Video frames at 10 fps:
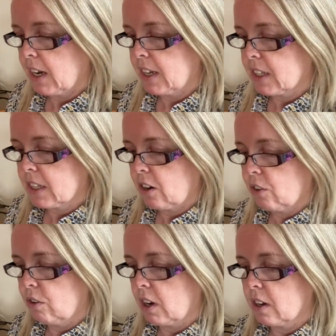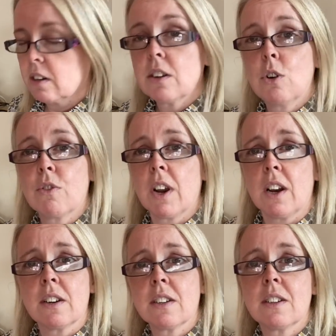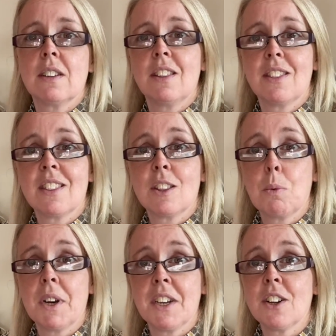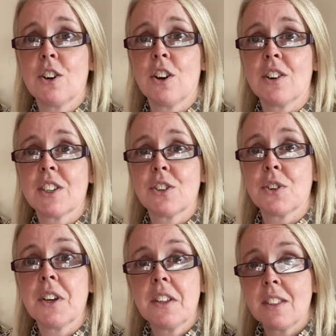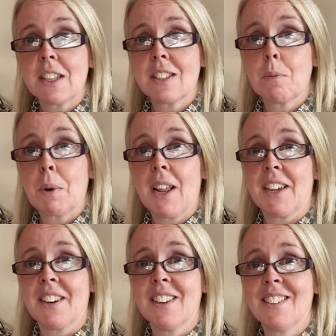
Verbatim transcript: it's all overlocked in the wine colour. So that's the plan.